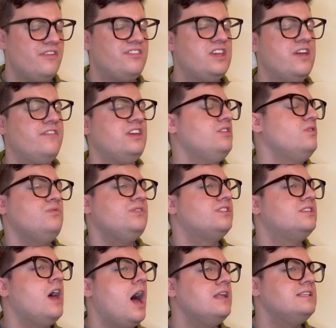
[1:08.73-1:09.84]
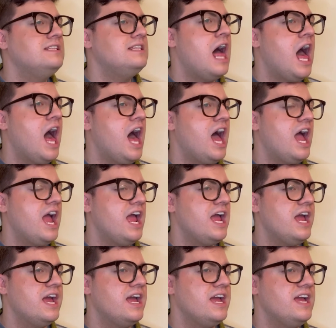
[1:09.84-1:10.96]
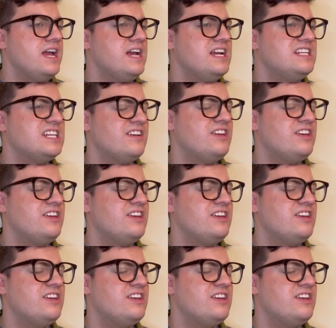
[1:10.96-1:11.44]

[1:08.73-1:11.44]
Giving you sunlight,